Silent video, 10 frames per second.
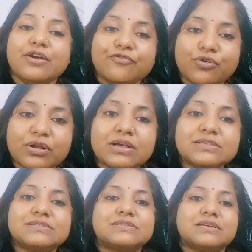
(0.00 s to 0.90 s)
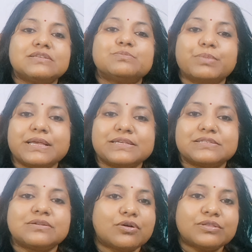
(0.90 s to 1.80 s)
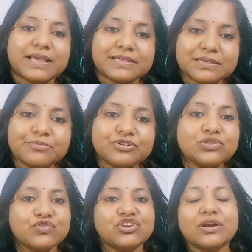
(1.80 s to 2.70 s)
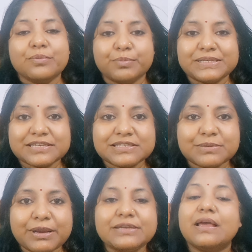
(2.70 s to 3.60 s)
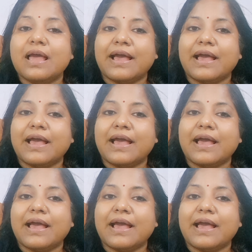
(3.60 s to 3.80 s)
Forecast is based on the assumptions which are best estimate,